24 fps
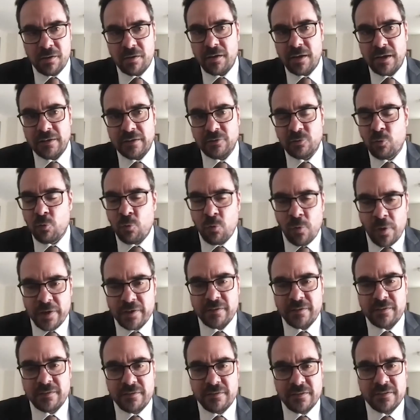and
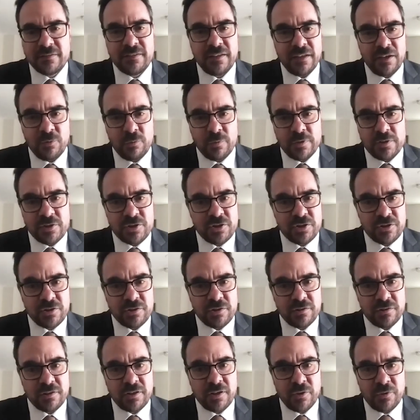quite distinguished
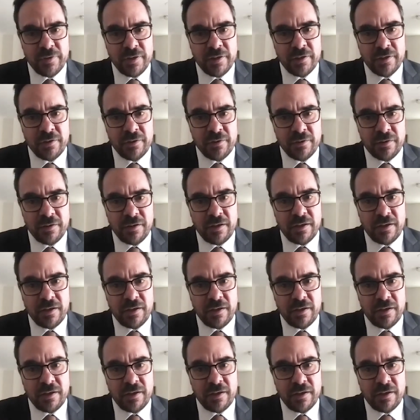career